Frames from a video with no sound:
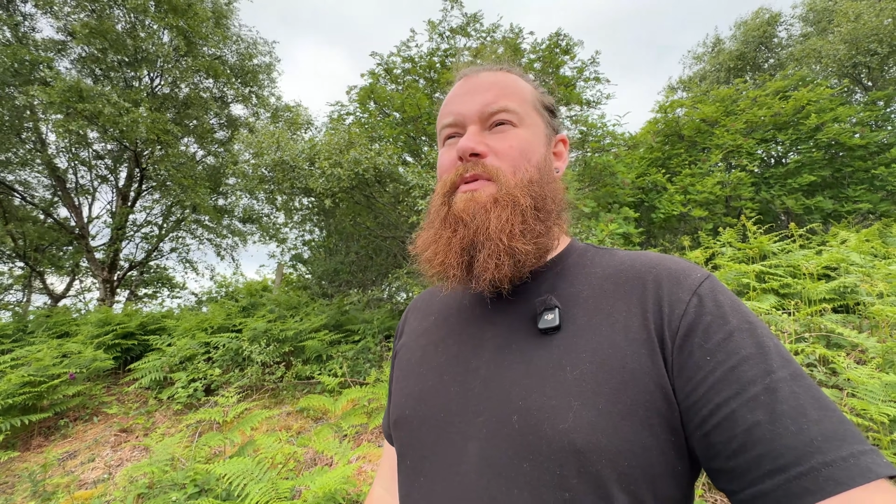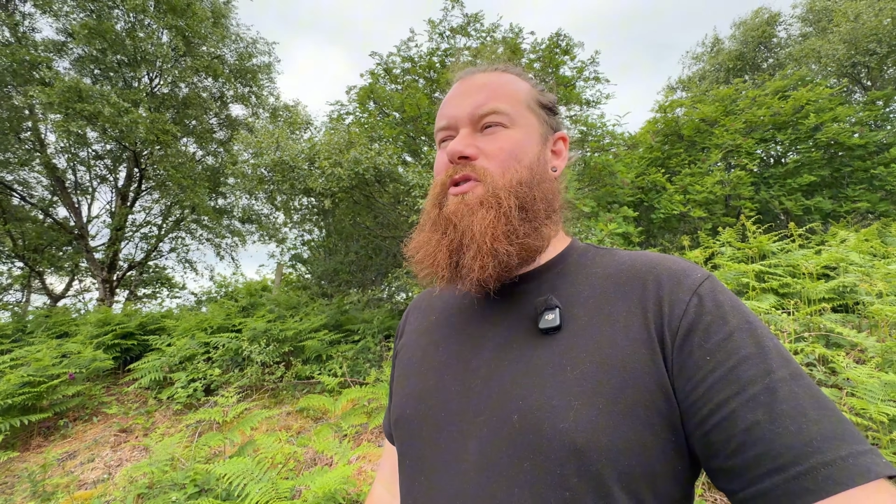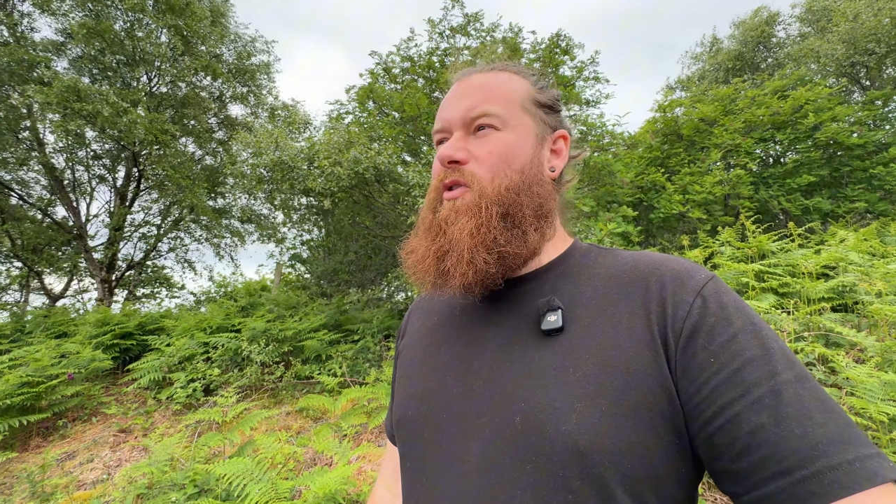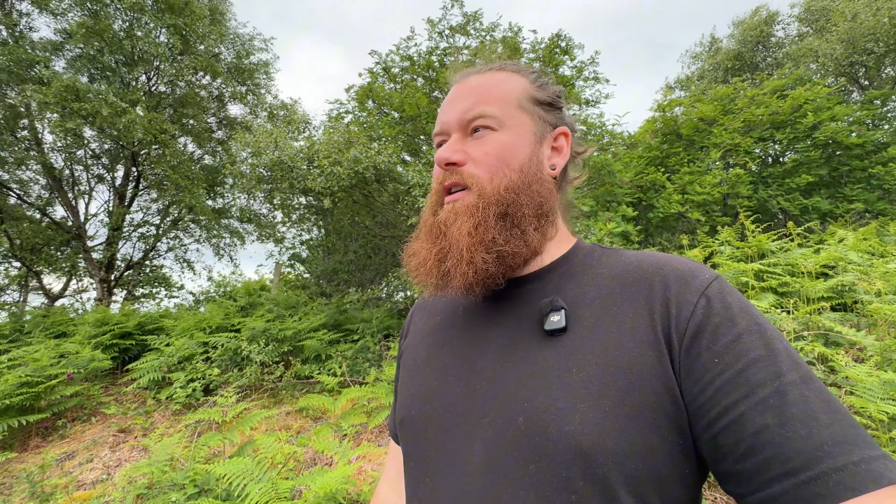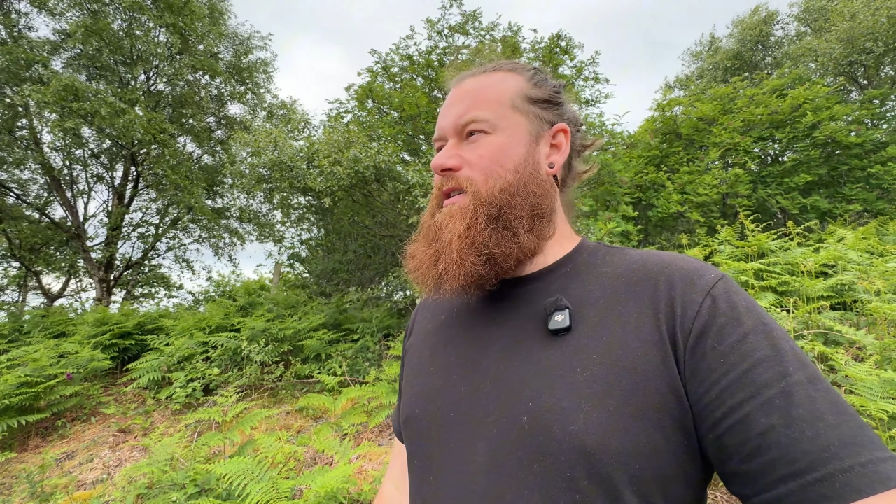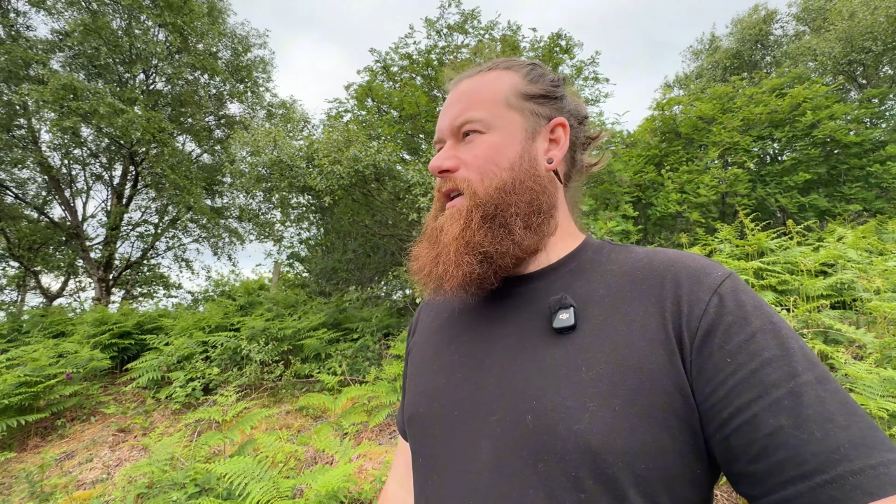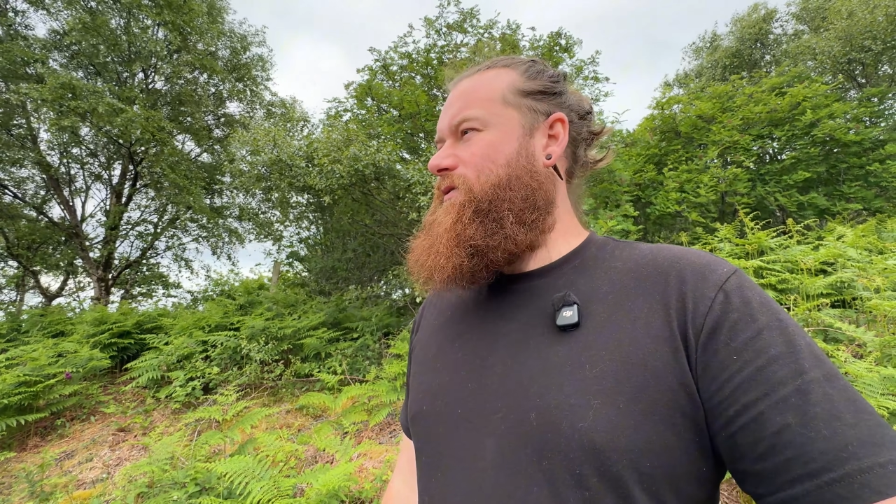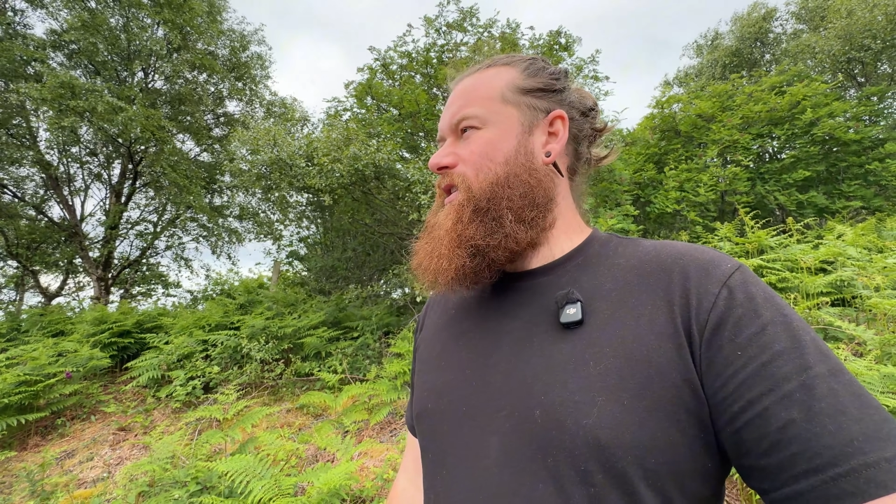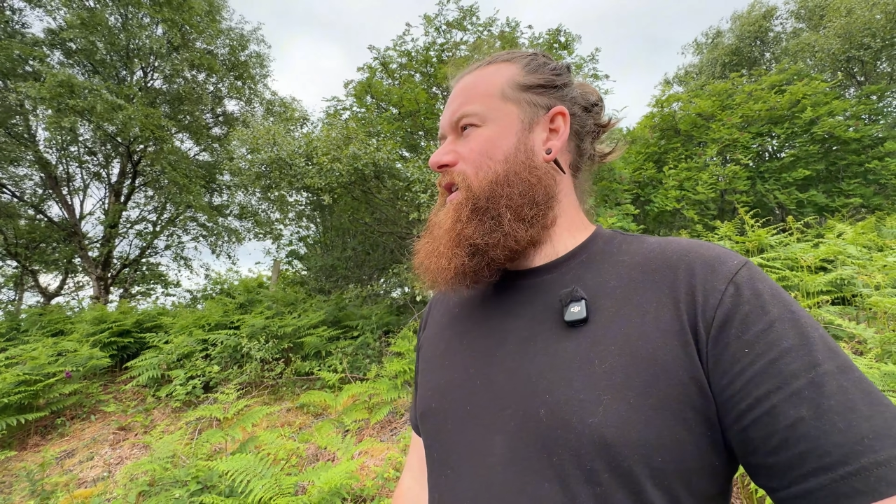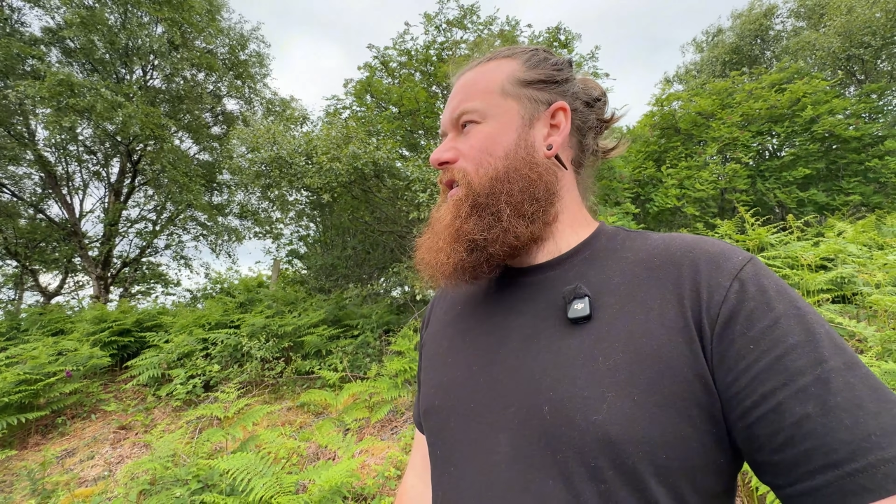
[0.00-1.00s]
enjoying
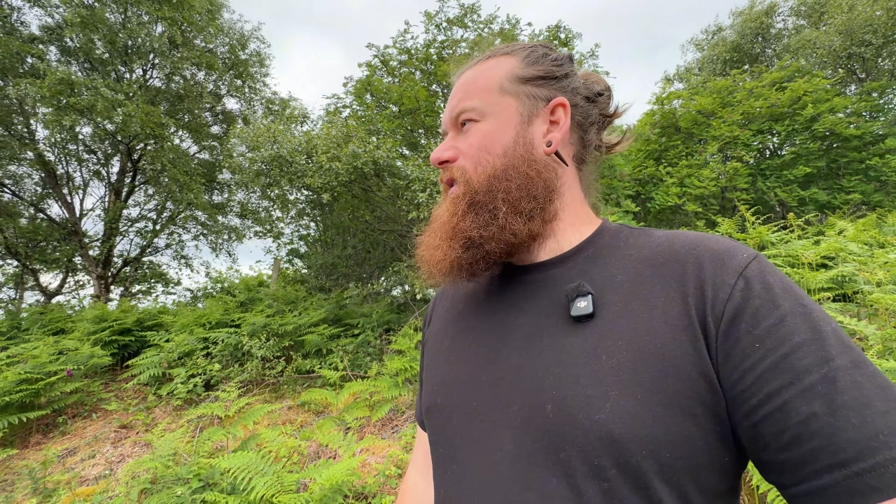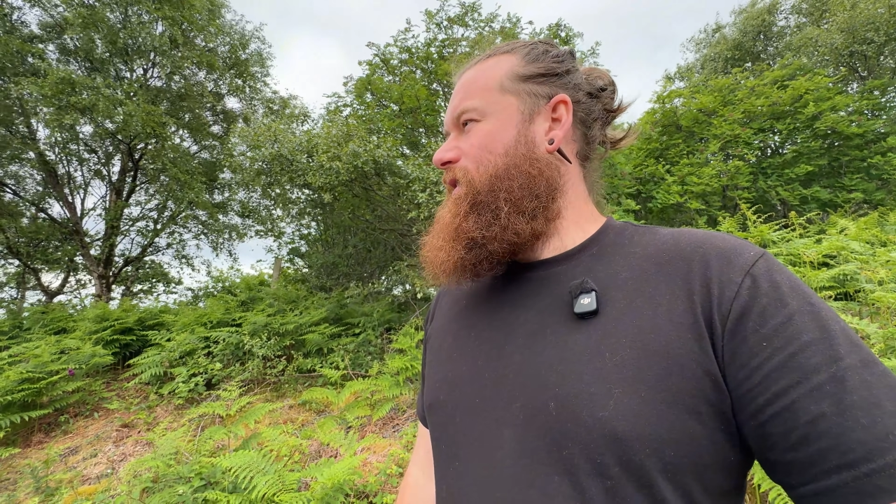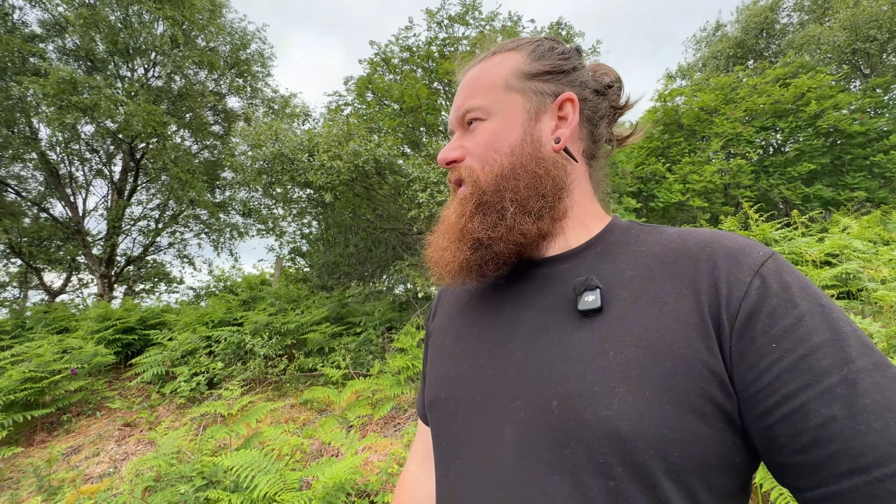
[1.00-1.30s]
ourselves here.